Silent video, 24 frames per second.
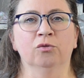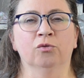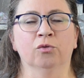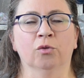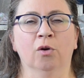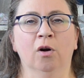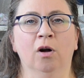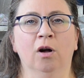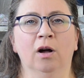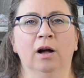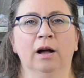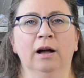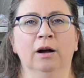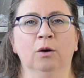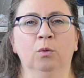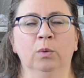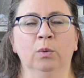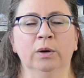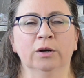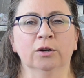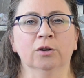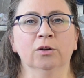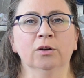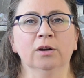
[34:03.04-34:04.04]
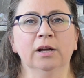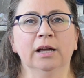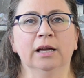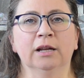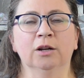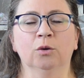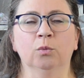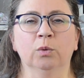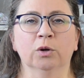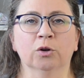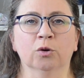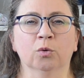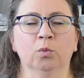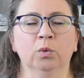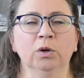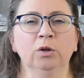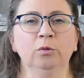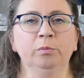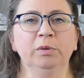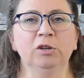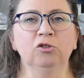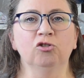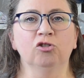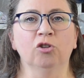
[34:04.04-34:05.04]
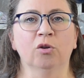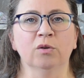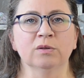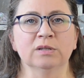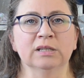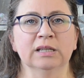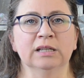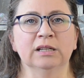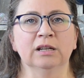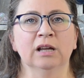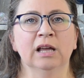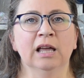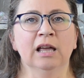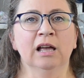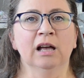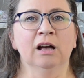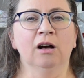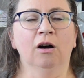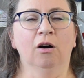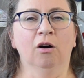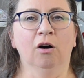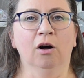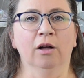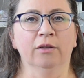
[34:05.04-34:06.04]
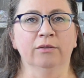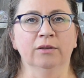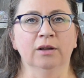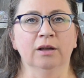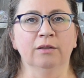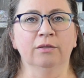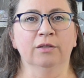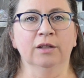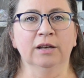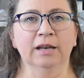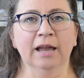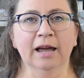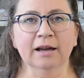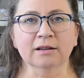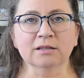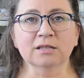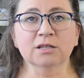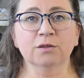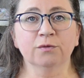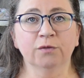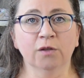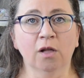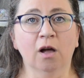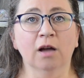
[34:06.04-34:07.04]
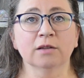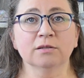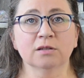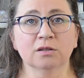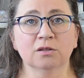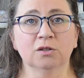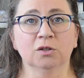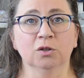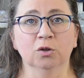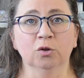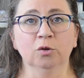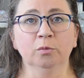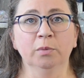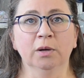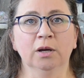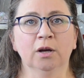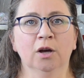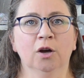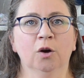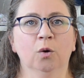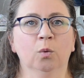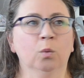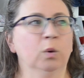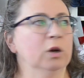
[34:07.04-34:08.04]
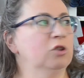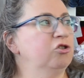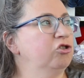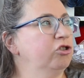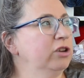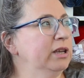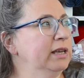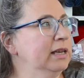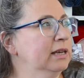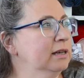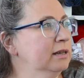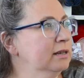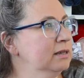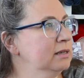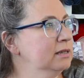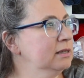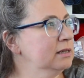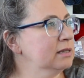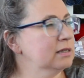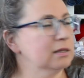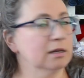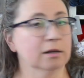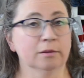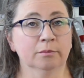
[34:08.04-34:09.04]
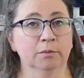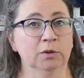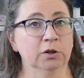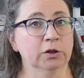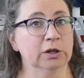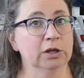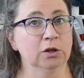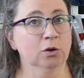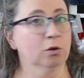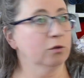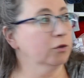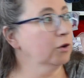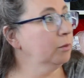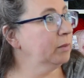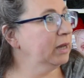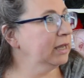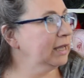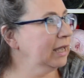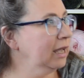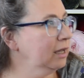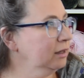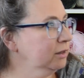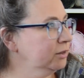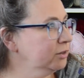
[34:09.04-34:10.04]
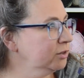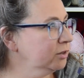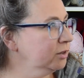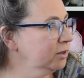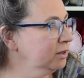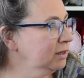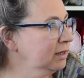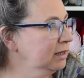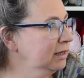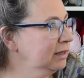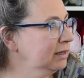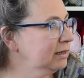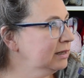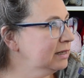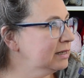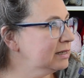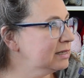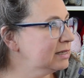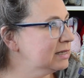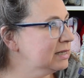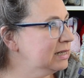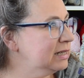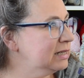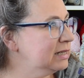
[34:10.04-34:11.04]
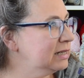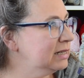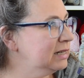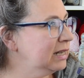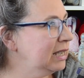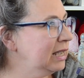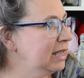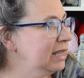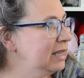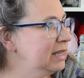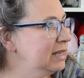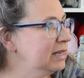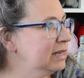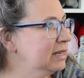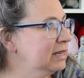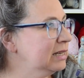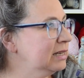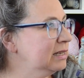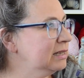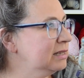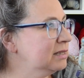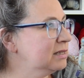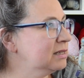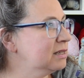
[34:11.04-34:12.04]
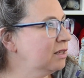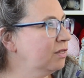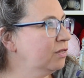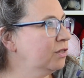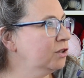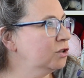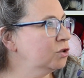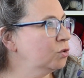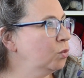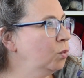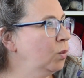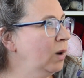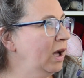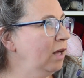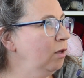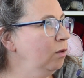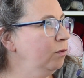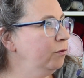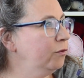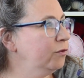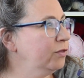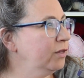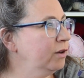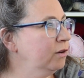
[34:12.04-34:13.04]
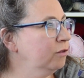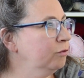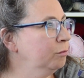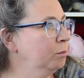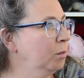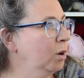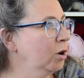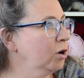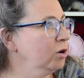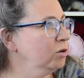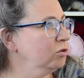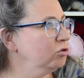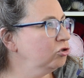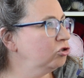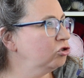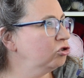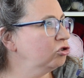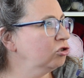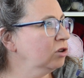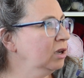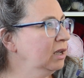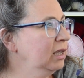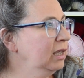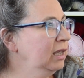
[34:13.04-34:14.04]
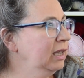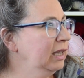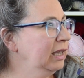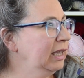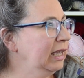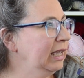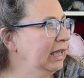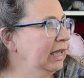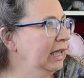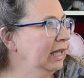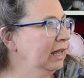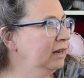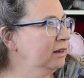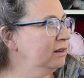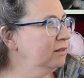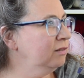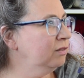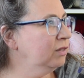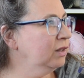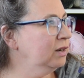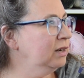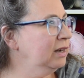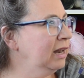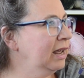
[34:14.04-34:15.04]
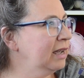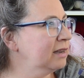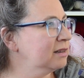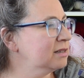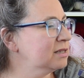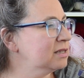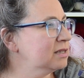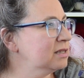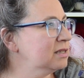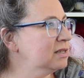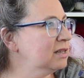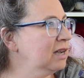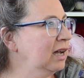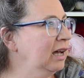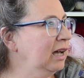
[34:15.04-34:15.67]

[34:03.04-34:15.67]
draw a winner, and a winner will be chosen on the next Flosstube, which is, looking over at my calendar, let's see, today is the 12th of March, and the next